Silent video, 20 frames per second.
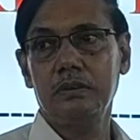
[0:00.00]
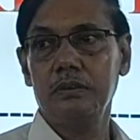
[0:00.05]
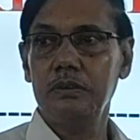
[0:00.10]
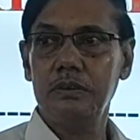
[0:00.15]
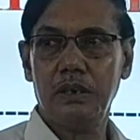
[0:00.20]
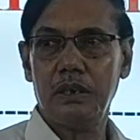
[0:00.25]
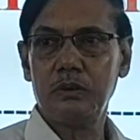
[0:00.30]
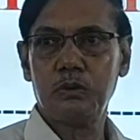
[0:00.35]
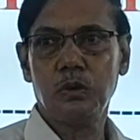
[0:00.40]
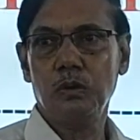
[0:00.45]

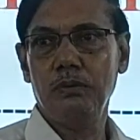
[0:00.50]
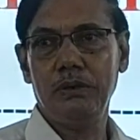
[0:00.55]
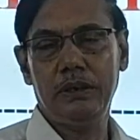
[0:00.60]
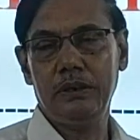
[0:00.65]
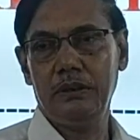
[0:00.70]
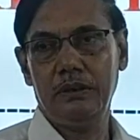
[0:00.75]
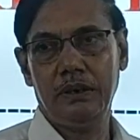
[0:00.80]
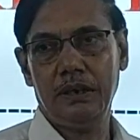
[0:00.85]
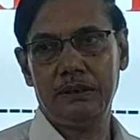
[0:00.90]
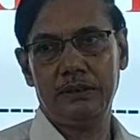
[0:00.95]
There are so
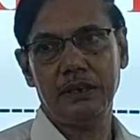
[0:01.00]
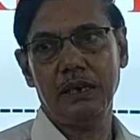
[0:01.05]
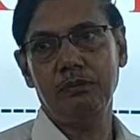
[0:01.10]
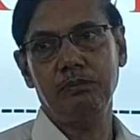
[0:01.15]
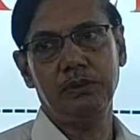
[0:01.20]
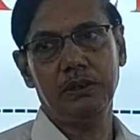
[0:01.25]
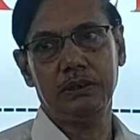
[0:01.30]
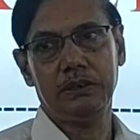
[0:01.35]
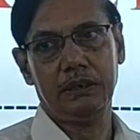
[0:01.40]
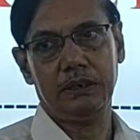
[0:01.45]
many
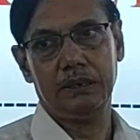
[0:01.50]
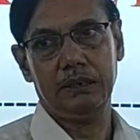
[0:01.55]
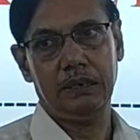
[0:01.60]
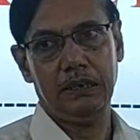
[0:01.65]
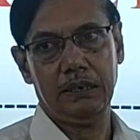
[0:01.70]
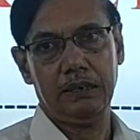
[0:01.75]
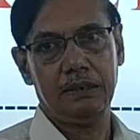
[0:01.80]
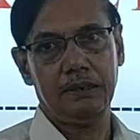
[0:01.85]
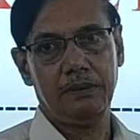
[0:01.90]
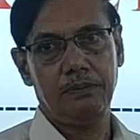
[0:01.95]
examples are
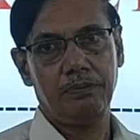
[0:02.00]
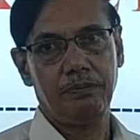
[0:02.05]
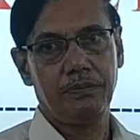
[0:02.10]
there.